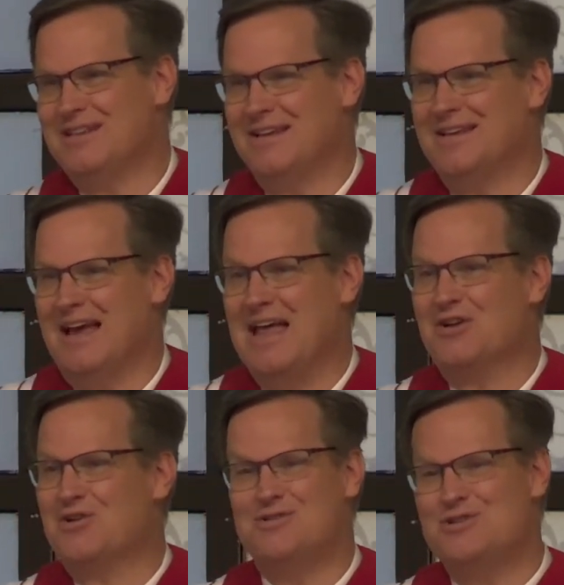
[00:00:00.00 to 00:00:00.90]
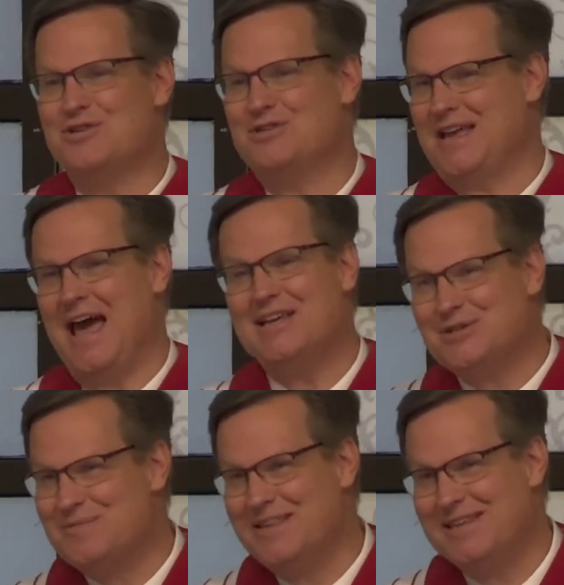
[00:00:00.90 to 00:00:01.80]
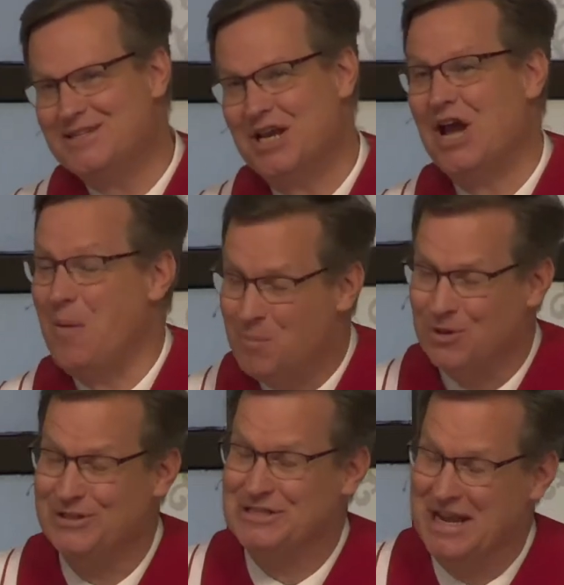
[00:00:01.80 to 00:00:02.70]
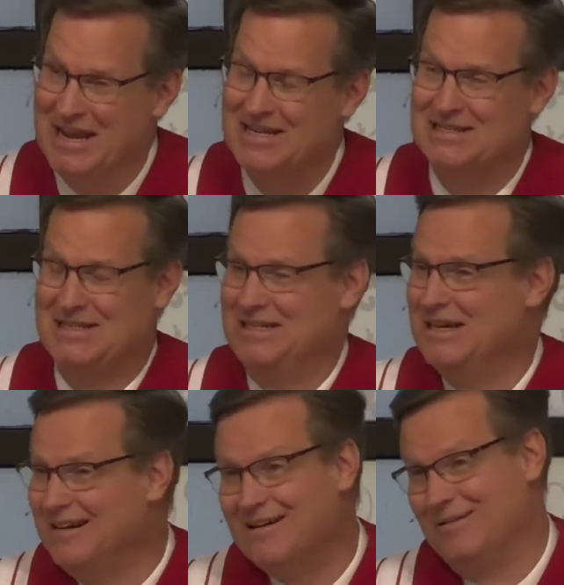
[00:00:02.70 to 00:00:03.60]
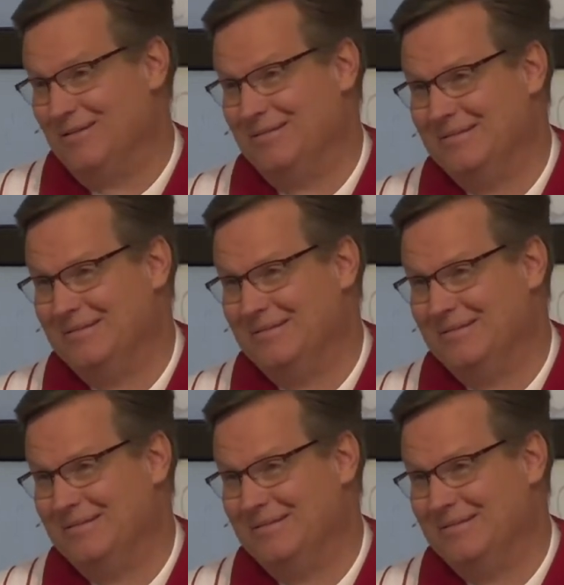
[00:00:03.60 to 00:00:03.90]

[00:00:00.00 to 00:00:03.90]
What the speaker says: I had a Christian just ask me this a couple days ago.